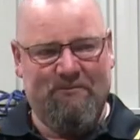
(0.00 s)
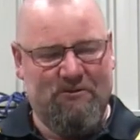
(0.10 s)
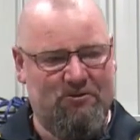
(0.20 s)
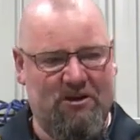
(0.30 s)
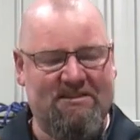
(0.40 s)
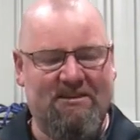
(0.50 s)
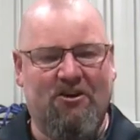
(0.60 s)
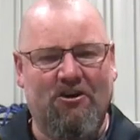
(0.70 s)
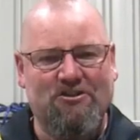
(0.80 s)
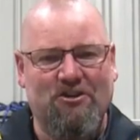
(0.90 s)
dressed in your
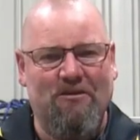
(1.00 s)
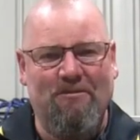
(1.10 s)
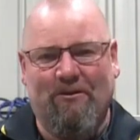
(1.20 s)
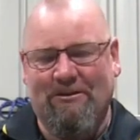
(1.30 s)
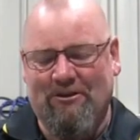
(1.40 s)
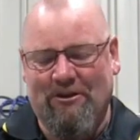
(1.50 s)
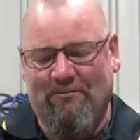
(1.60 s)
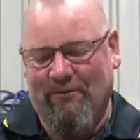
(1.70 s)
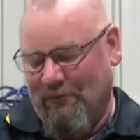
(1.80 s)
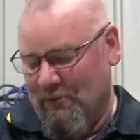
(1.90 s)
costume, you want to do your
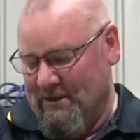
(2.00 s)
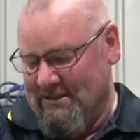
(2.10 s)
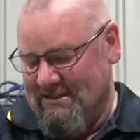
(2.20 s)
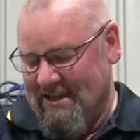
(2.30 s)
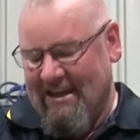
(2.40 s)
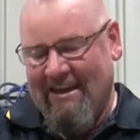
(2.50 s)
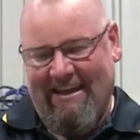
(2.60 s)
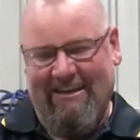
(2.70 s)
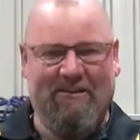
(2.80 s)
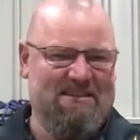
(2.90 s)
performance,
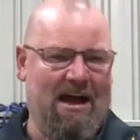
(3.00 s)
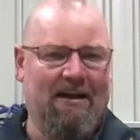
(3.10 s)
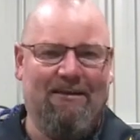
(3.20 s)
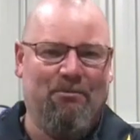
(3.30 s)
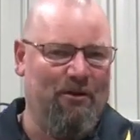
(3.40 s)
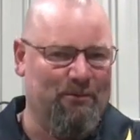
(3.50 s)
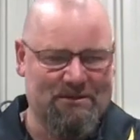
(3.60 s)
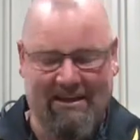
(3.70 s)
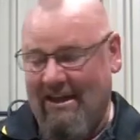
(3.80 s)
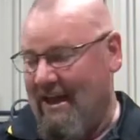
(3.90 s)
and you've got this ugly purple
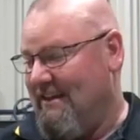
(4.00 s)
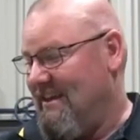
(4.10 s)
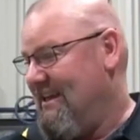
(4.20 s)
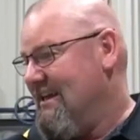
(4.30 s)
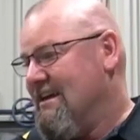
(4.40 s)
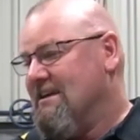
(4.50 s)
sling hanging there.